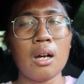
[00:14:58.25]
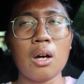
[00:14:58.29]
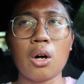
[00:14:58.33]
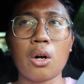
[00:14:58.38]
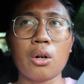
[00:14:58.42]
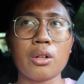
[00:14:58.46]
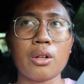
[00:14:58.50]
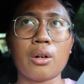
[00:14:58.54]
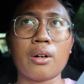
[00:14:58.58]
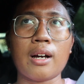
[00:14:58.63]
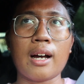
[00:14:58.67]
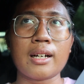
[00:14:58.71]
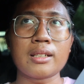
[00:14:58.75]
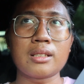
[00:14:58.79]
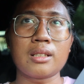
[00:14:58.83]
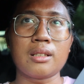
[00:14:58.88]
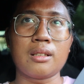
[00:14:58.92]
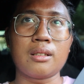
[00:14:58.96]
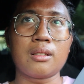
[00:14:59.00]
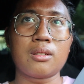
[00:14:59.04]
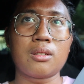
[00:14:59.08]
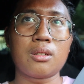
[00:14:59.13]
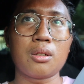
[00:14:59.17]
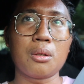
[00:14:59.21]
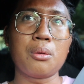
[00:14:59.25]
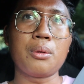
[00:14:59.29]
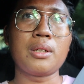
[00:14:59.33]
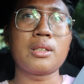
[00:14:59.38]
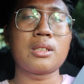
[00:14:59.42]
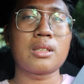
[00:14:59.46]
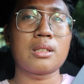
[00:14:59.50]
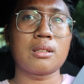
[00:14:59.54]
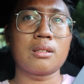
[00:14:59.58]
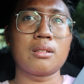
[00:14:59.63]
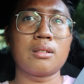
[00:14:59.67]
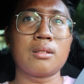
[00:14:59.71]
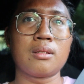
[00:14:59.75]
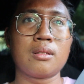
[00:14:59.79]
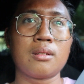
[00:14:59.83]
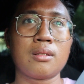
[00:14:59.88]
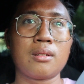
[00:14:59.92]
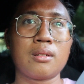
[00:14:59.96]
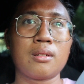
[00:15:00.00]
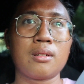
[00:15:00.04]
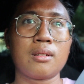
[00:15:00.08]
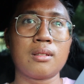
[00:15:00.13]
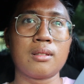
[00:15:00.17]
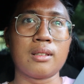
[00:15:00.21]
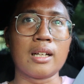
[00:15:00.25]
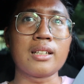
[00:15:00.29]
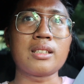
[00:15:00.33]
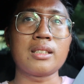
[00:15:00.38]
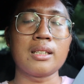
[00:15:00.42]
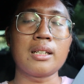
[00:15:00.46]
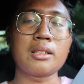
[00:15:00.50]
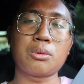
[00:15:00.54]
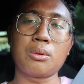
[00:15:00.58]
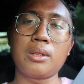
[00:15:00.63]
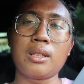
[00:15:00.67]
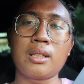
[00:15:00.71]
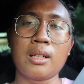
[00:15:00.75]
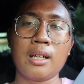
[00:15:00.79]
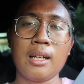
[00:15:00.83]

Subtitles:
Oh no, actually 2 weeks. next week